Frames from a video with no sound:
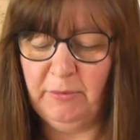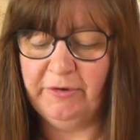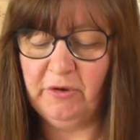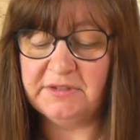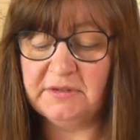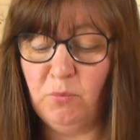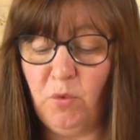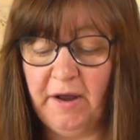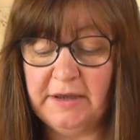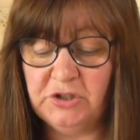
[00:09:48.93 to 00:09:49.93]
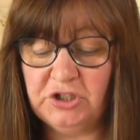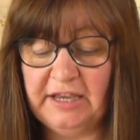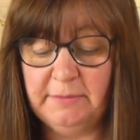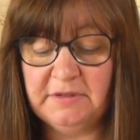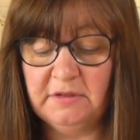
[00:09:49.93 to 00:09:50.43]
We've got some wired
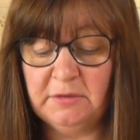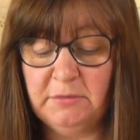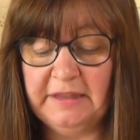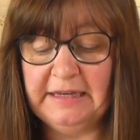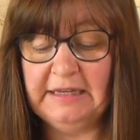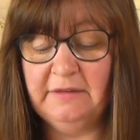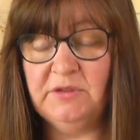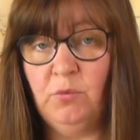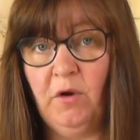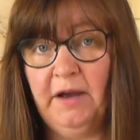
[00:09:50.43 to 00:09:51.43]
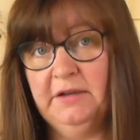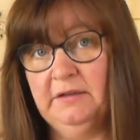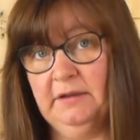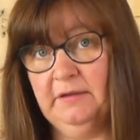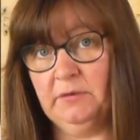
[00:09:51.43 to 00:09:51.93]
shapes, so some of the leaves are wired
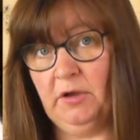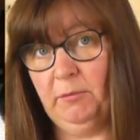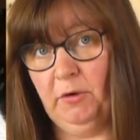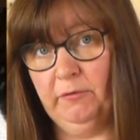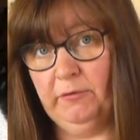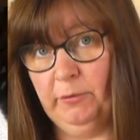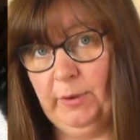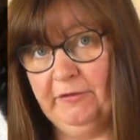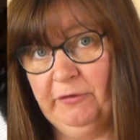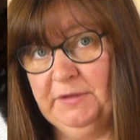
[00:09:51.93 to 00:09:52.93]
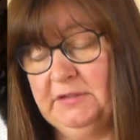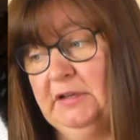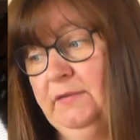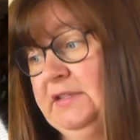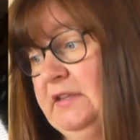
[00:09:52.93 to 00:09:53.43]
that have come up away from the
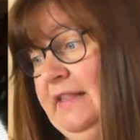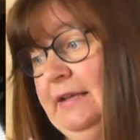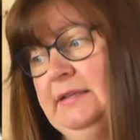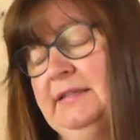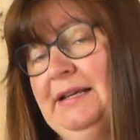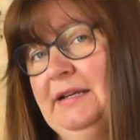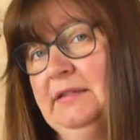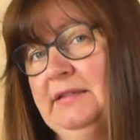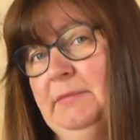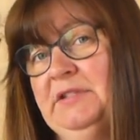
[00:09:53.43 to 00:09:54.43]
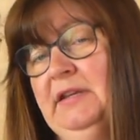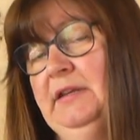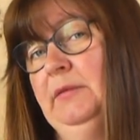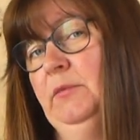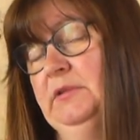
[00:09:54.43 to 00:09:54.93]
surface, and that's exactly the same
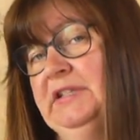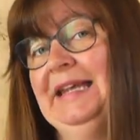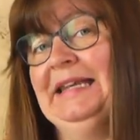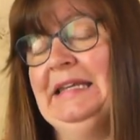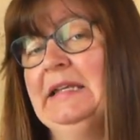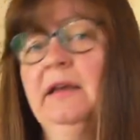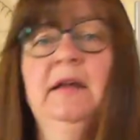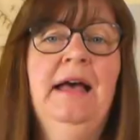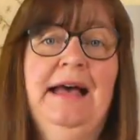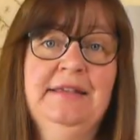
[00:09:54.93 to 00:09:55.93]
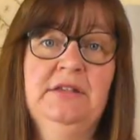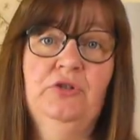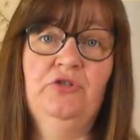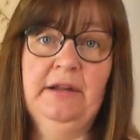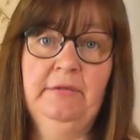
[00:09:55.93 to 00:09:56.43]
technique as the
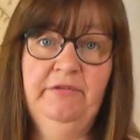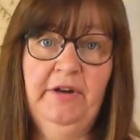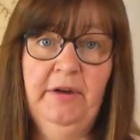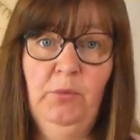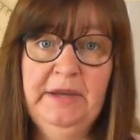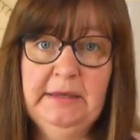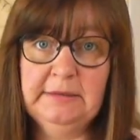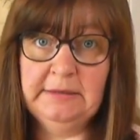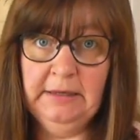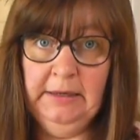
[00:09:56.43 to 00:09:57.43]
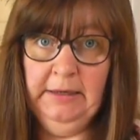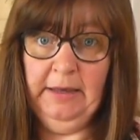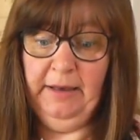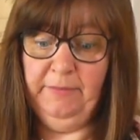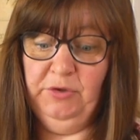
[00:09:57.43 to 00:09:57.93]
dragonfly wings.
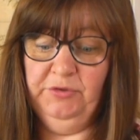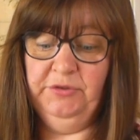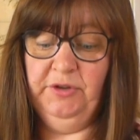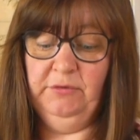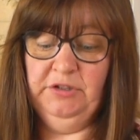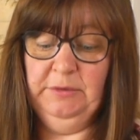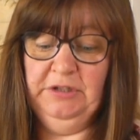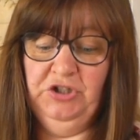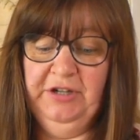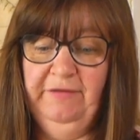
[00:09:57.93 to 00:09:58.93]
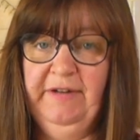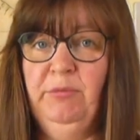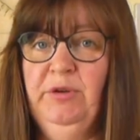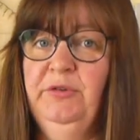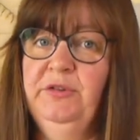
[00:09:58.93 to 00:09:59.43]
You just don't do it in a sheer
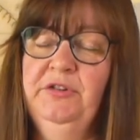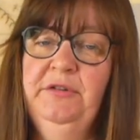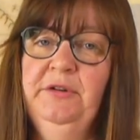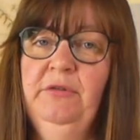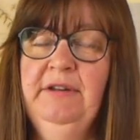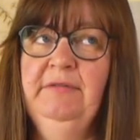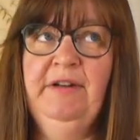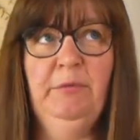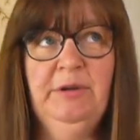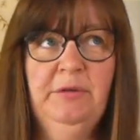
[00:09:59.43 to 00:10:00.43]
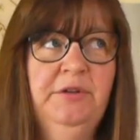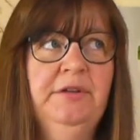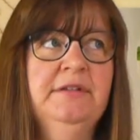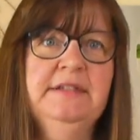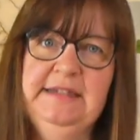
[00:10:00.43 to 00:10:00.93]
fabric, you can do it in a green fabric, or you
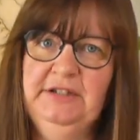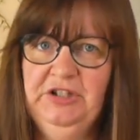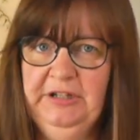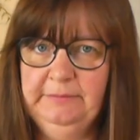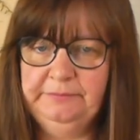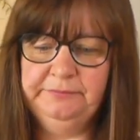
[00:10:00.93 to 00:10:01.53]
can stitch it.